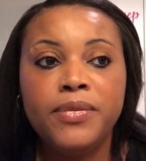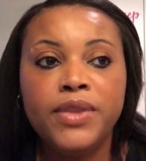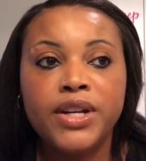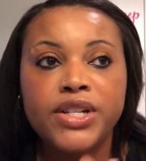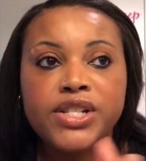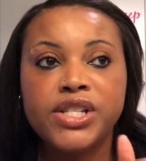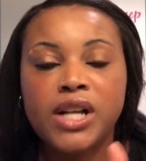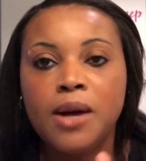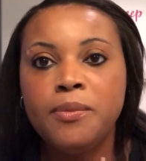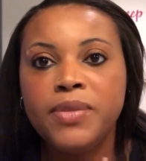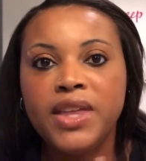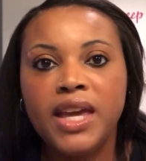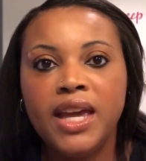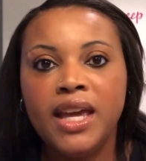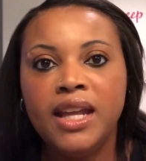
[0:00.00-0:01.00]
there's
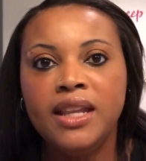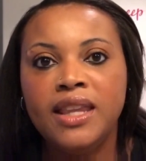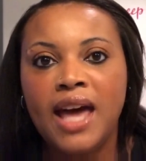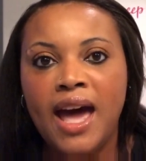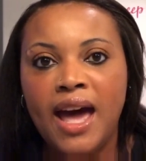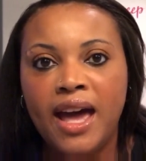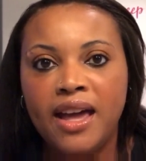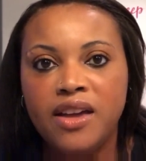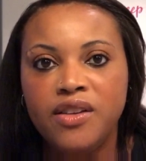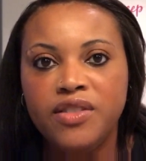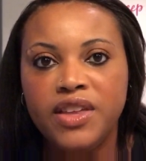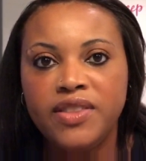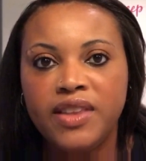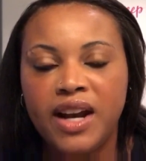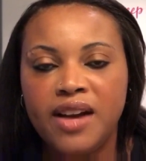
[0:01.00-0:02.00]
something that you
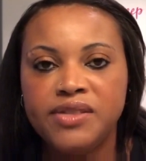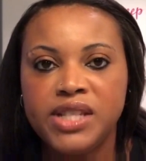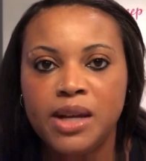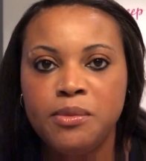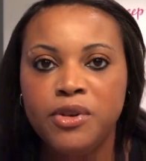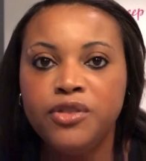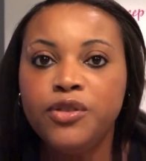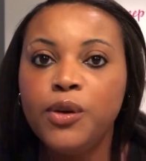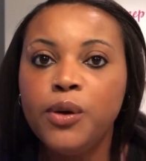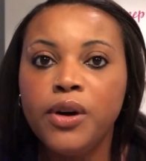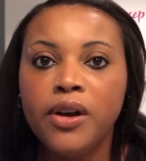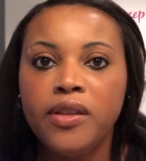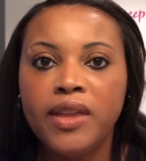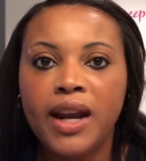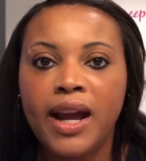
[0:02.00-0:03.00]
think that I've said
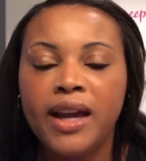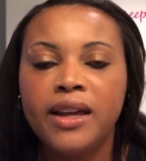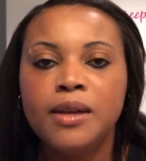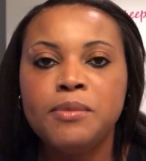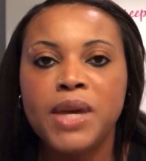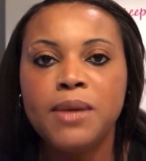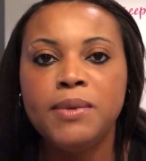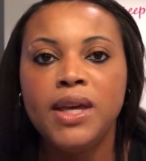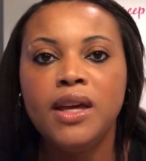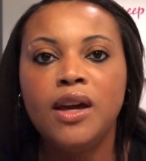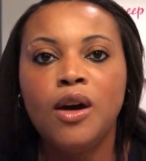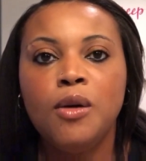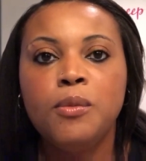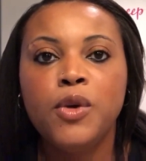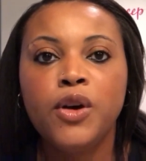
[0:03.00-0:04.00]
before that I could maybe
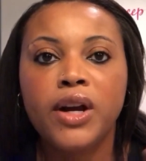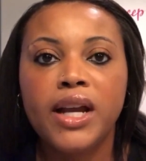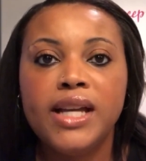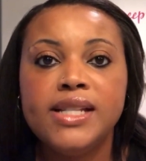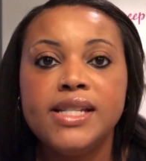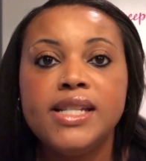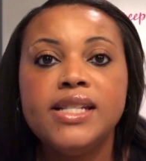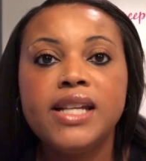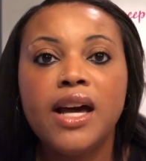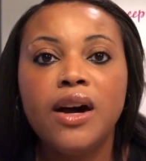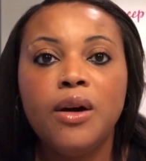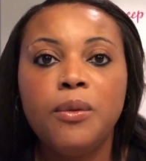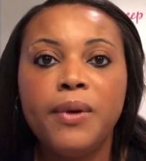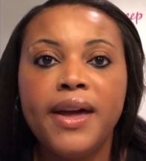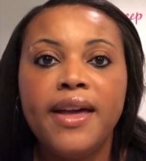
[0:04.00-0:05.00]
go more in
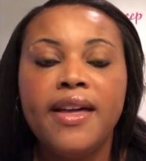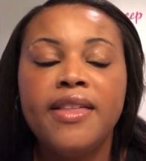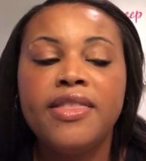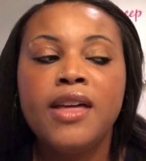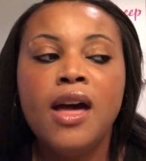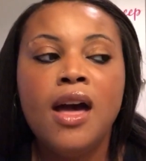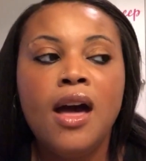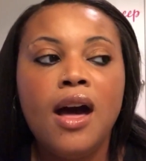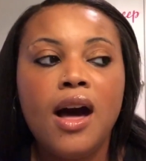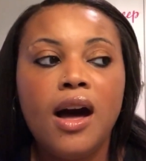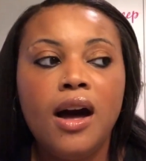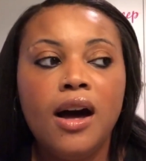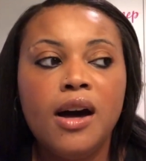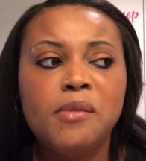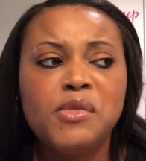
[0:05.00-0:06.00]
detail with,
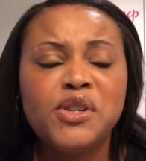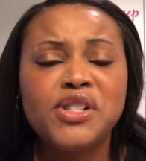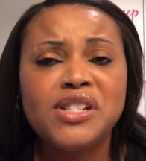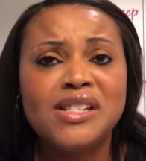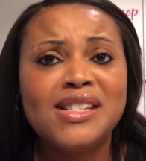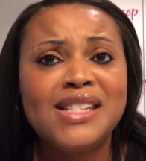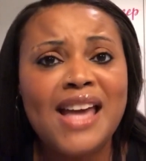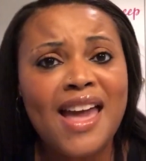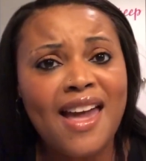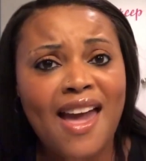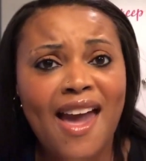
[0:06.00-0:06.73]
or just say